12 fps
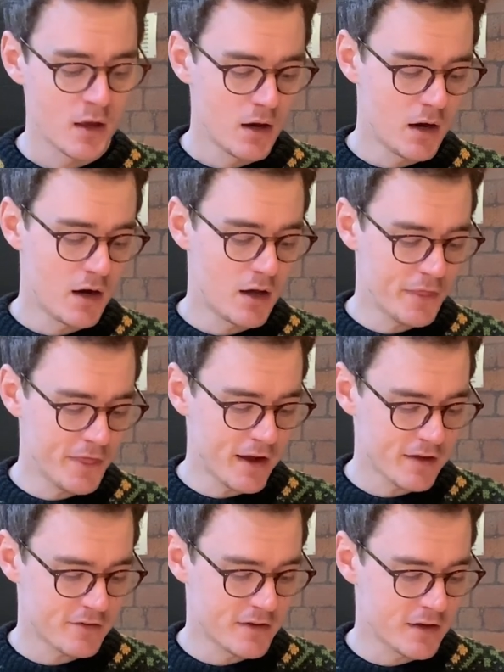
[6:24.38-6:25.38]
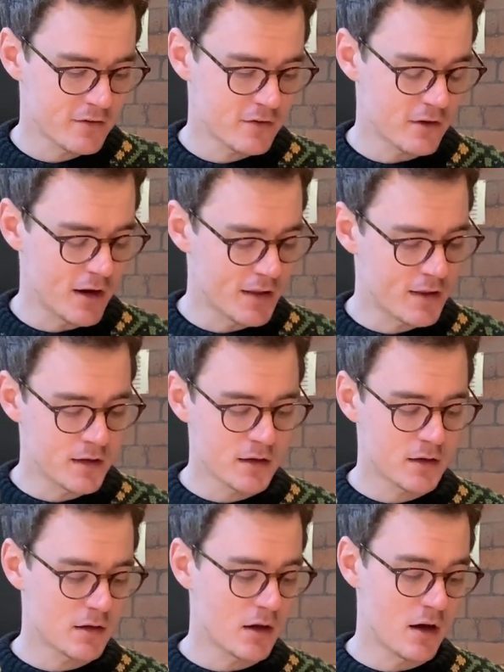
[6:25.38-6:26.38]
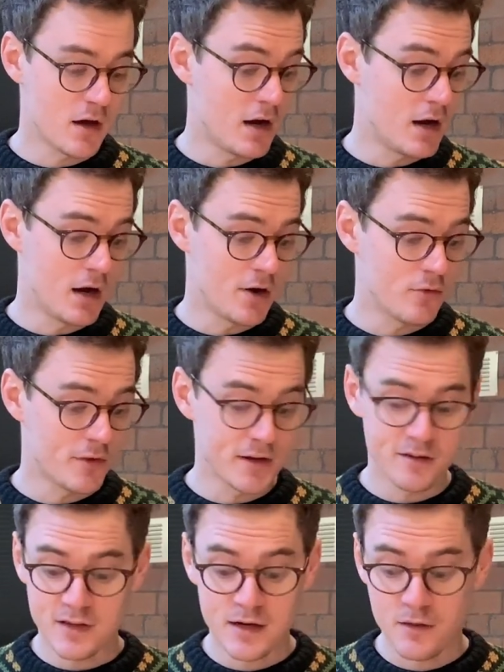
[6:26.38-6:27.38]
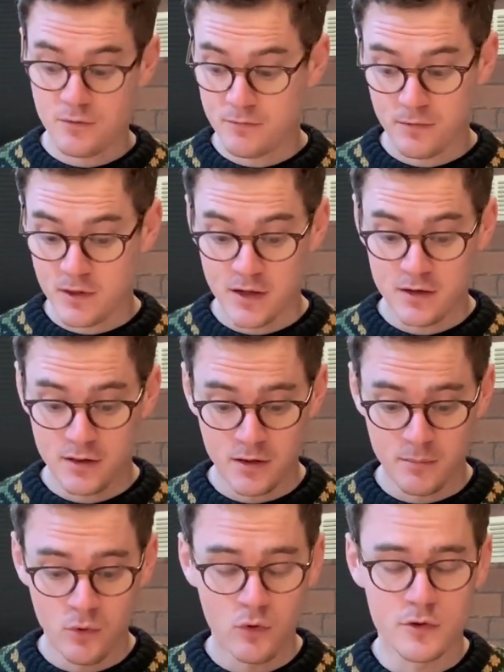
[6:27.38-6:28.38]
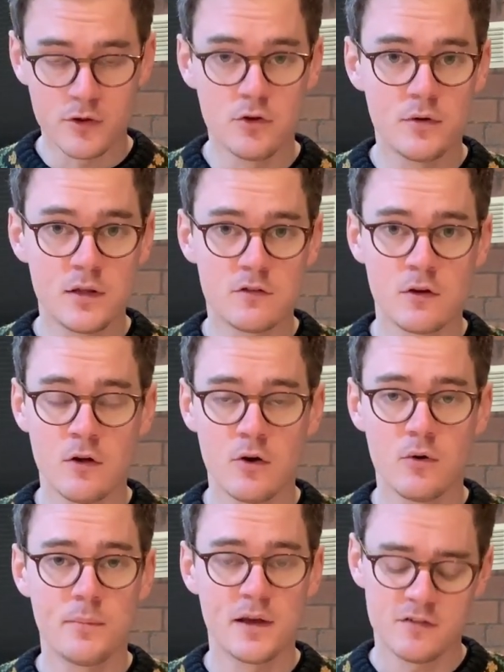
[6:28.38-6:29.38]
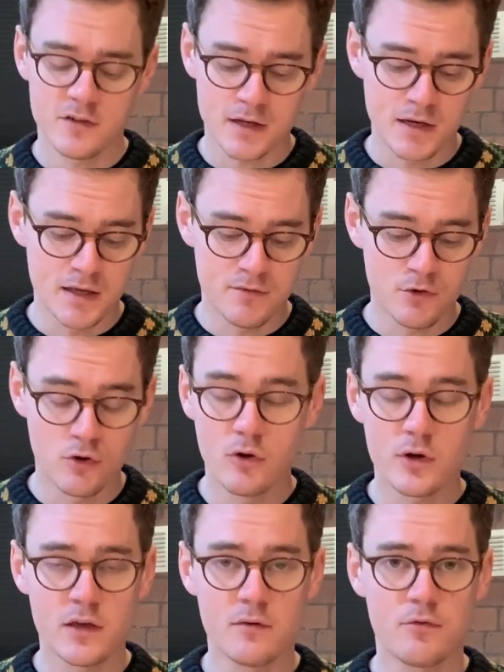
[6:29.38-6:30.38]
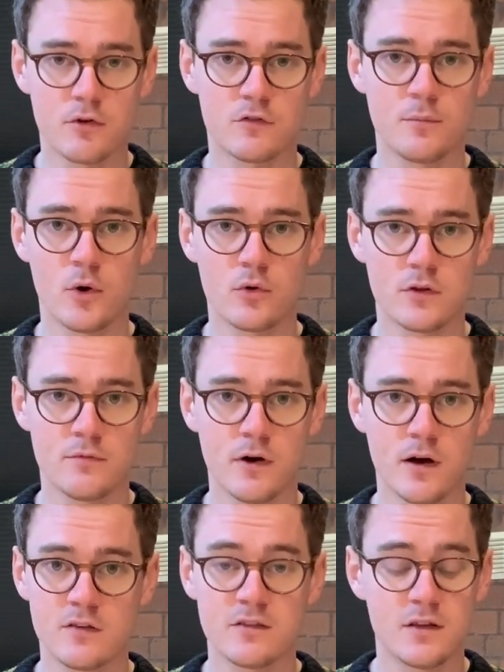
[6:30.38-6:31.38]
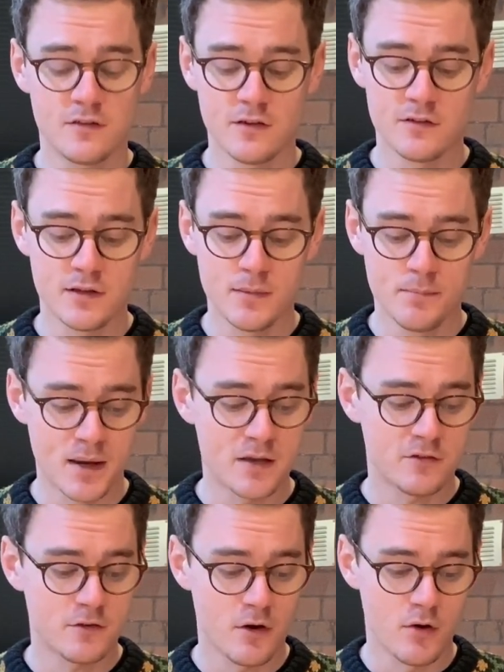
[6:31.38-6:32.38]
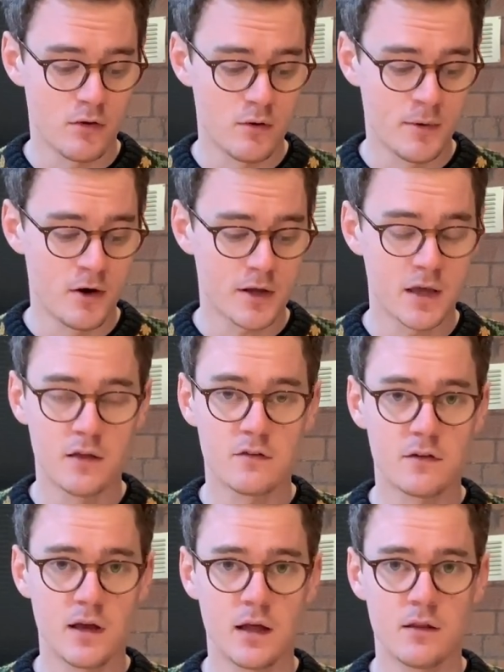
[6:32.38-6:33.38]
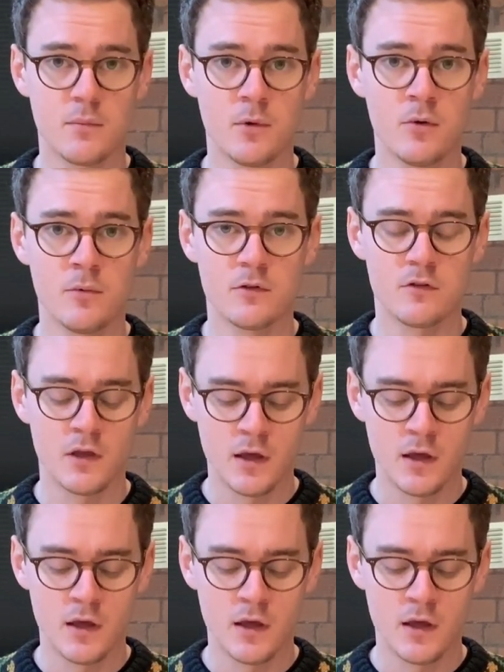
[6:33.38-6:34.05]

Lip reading: That's it, I think. I don't think there's anything more that you need to know. Basically, if you're looking for a smoke device, this is the best on the market at the moment.